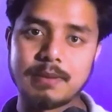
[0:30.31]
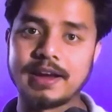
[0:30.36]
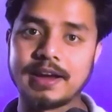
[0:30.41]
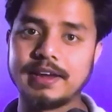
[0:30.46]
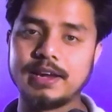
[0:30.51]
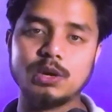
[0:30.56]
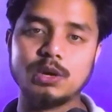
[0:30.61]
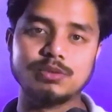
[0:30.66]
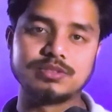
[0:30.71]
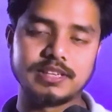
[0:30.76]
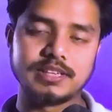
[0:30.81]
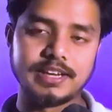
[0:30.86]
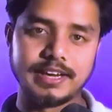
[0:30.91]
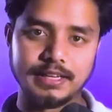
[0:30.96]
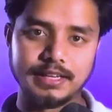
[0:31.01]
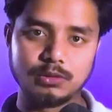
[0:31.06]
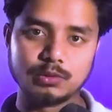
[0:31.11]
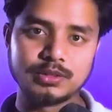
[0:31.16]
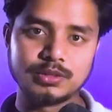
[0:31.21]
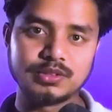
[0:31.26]
I use in
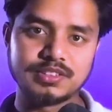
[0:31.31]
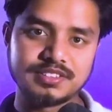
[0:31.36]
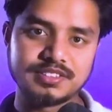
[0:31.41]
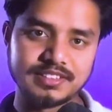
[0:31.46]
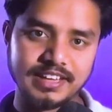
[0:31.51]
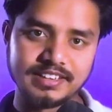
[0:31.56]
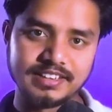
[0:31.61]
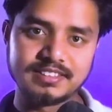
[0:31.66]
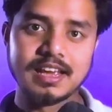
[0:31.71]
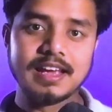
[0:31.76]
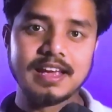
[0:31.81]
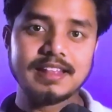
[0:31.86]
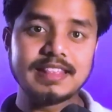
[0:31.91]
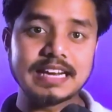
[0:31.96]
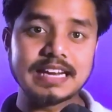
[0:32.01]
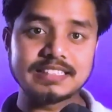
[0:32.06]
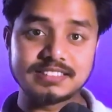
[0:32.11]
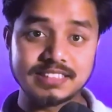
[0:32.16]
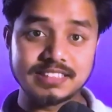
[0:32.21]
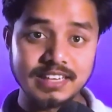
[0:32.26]
2026
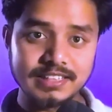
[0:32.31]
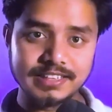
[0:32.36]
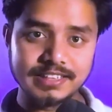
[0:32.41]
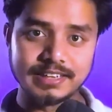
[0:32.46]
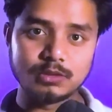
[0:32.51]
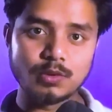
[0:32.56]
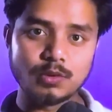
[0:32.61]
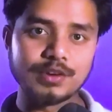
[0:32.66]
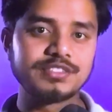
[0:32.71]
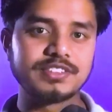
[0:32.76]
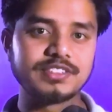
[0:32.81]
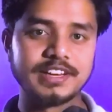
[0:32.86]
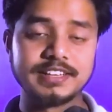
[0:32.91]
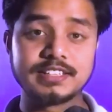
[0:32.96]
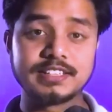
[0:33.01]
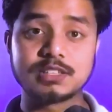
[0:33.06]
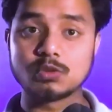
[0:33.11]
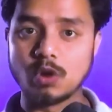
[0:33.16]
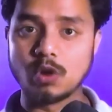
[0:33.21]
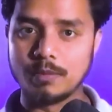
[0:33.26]
that generating
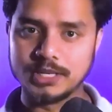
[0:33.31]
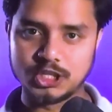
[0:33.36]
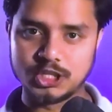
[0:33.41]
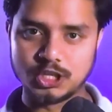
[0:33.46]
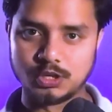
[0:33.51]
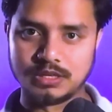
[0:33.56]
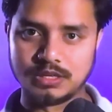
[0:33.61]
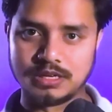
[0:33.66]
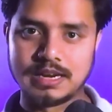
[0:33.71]
constant commission.